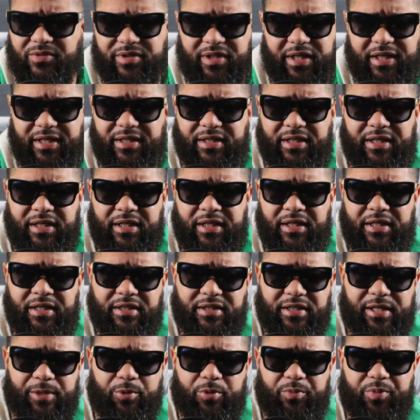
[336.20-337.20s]
think
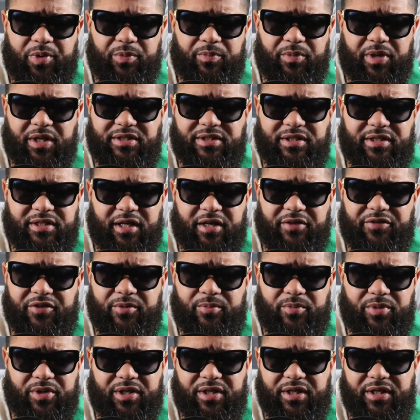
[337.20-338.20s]
they will be much of nothing
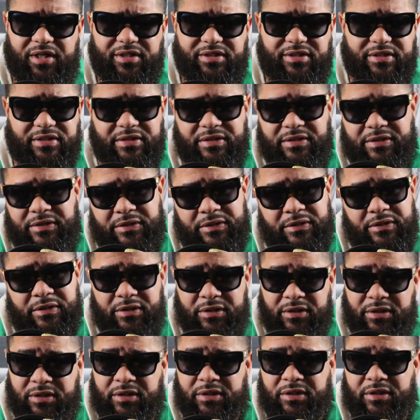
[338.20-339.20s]
because
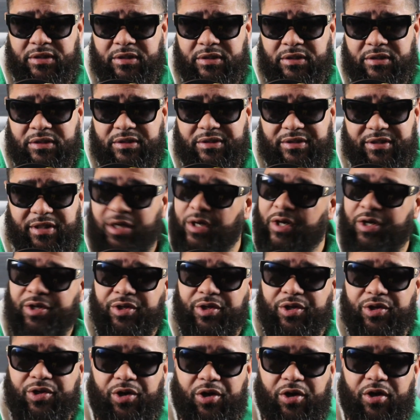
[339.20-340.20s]
the
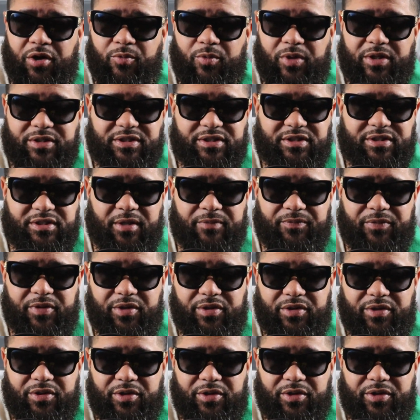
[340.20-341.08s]
undercard wasn't something